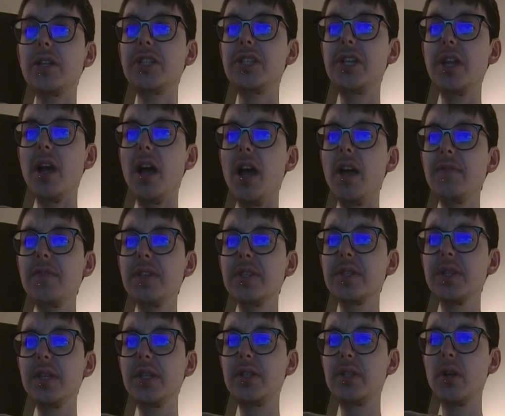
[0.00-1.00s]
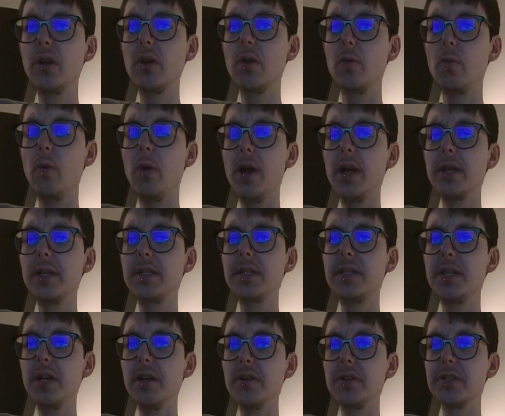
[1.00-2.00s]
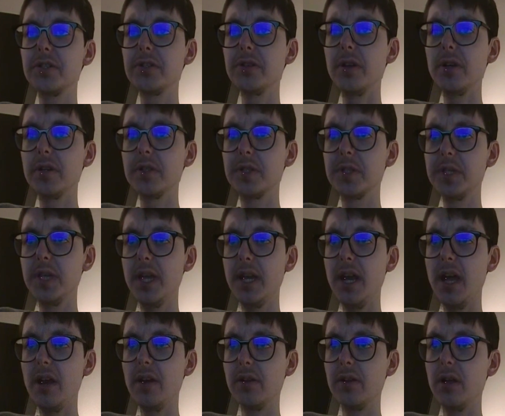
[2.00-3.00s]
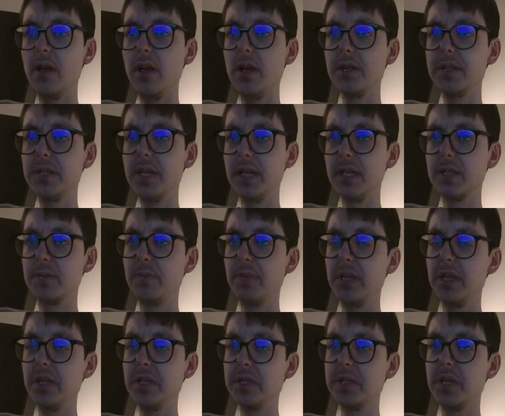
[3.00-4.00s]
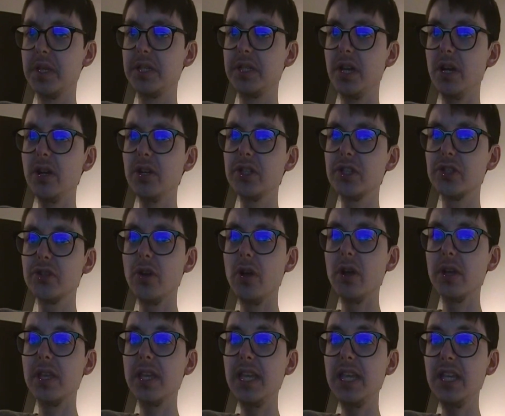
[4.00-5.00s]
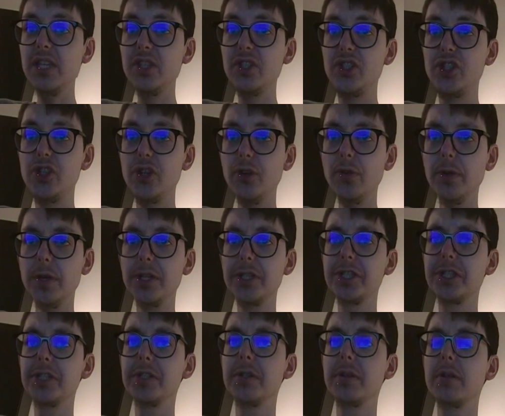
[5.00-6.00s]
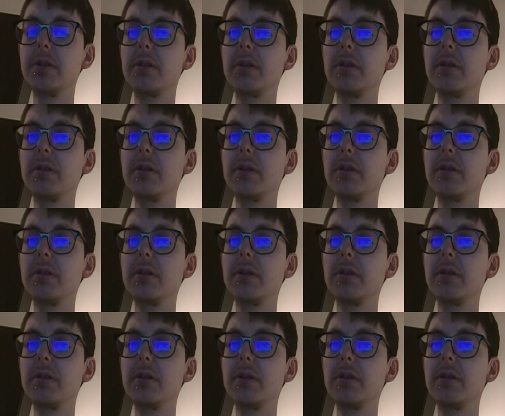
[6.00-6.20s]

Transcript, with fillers: She obviously took what Tara Strong said out of context because Tara Strong is Jewish.